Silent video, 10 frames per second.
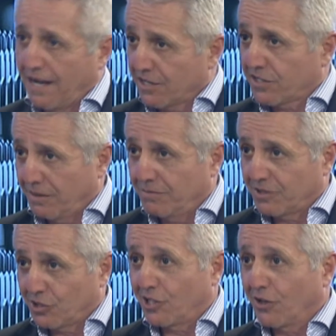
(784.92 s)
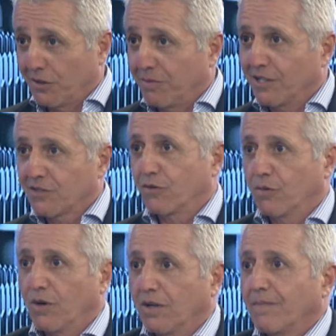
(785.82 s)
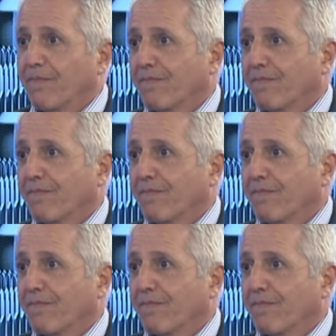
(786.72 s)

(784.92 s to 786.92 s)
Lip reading: ask them to sit on the bench for a while.